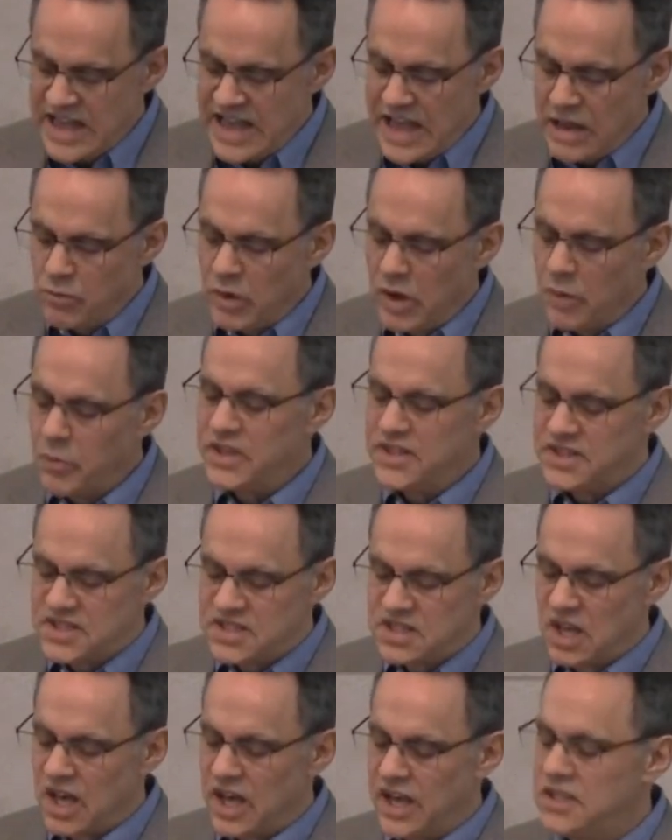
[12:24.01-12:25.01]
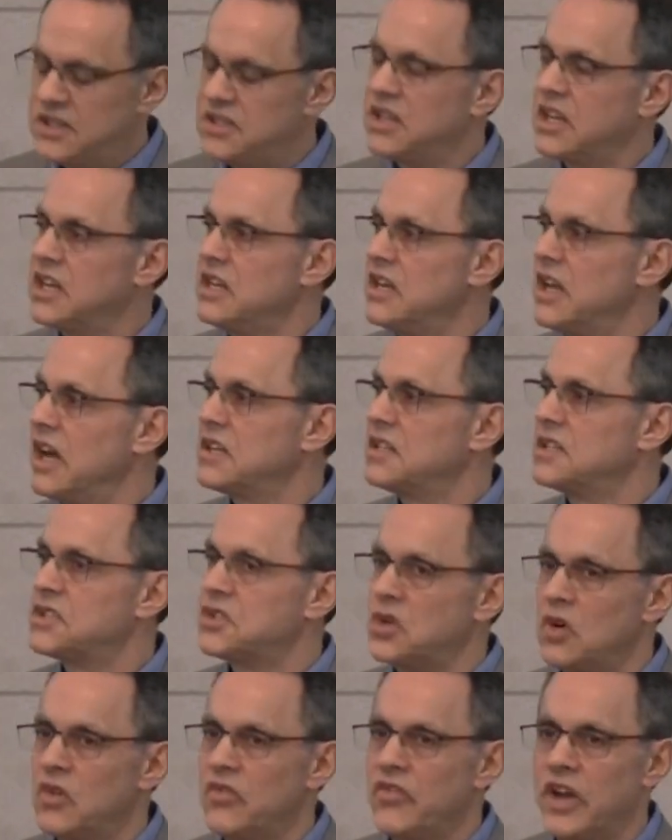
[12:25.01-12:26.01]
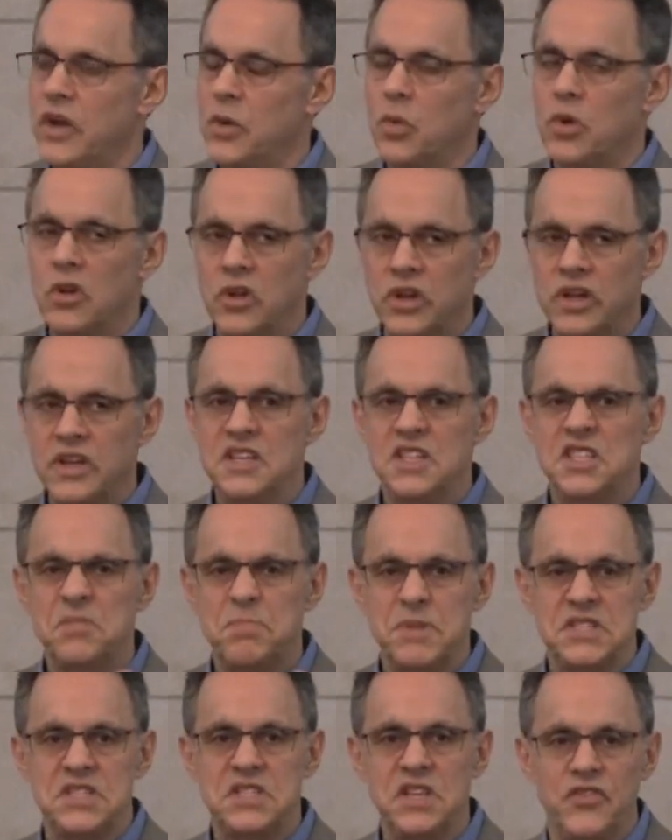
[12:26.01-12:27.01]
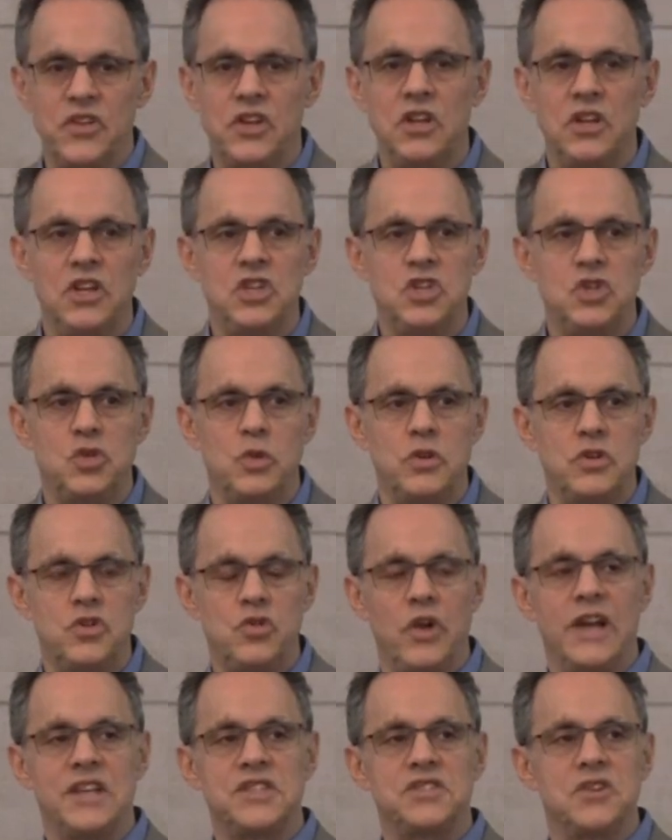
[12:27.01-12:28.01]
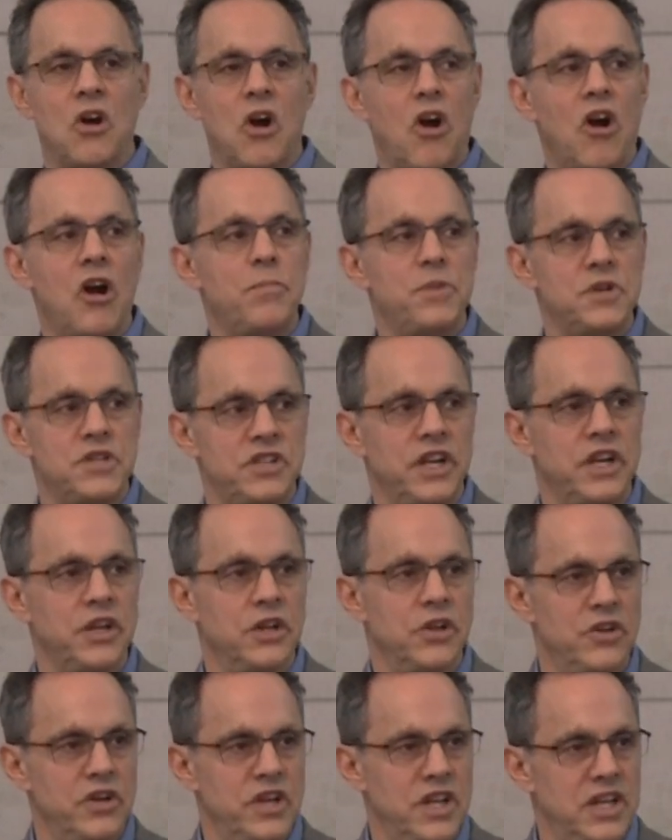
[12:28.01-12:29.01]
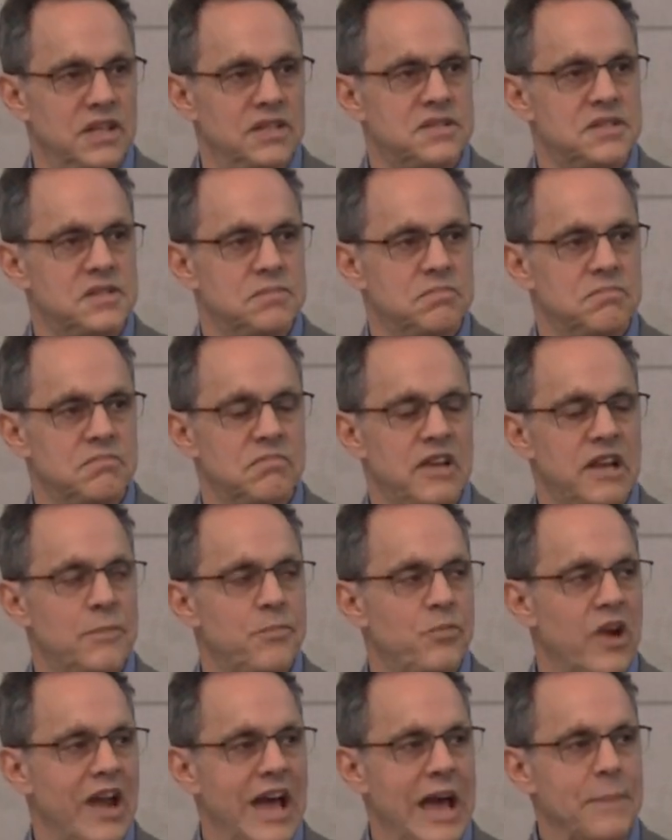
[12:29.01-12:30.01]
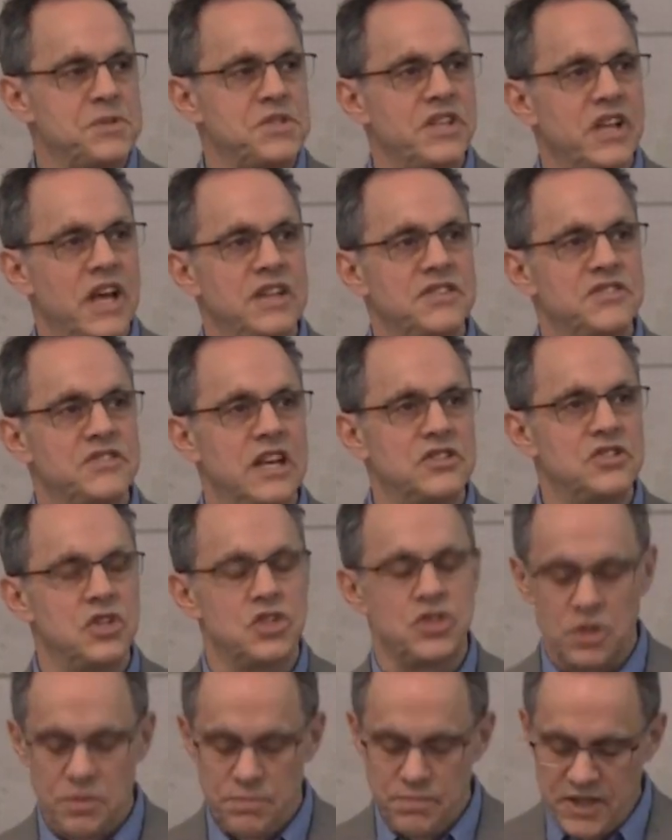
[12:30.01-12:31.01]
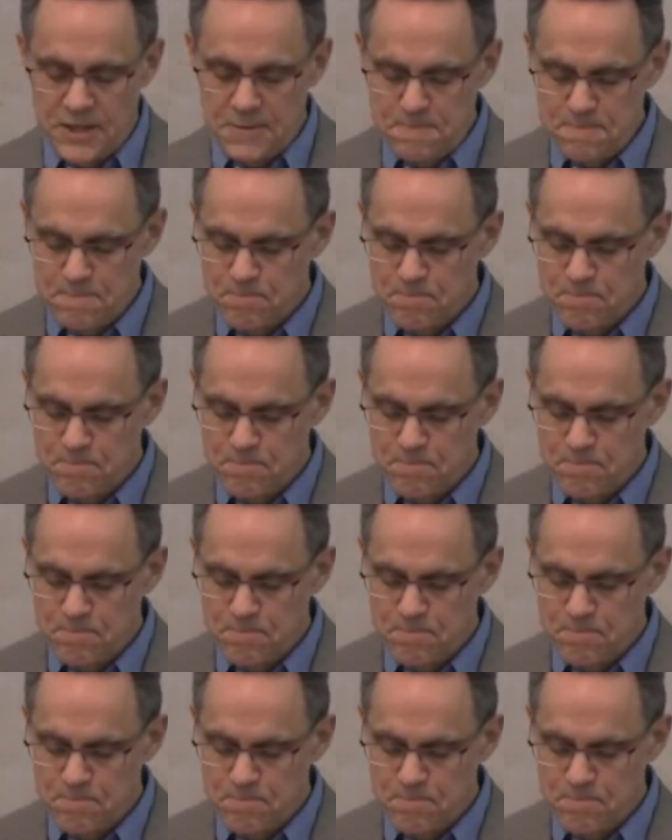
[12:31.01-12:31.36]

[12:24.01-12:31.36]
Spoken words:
And when we decide to conduct a survey, we're looking specifically to address our particular needs. And perhaps that's as it should be.